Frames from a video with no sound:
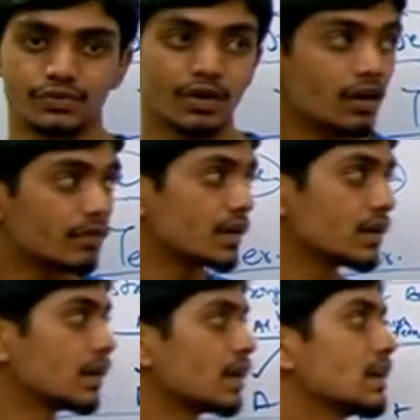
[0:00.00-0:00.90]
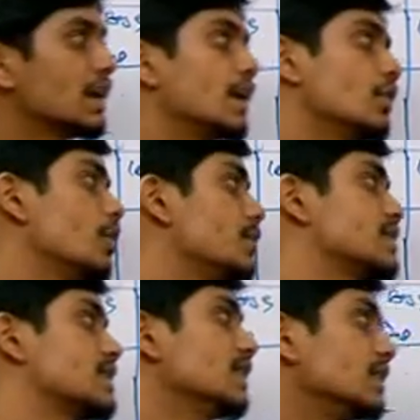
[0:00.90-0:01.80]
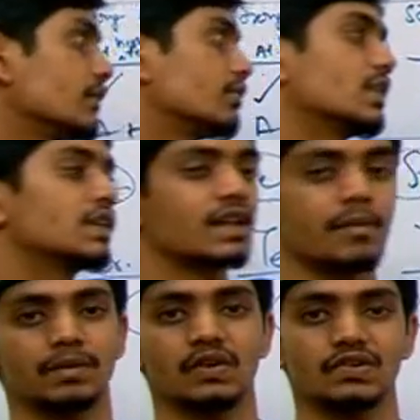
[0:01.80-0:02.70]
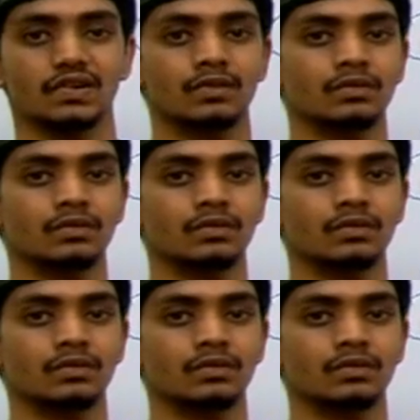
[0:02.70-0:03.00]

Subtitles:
solvent, and obviously the temperature.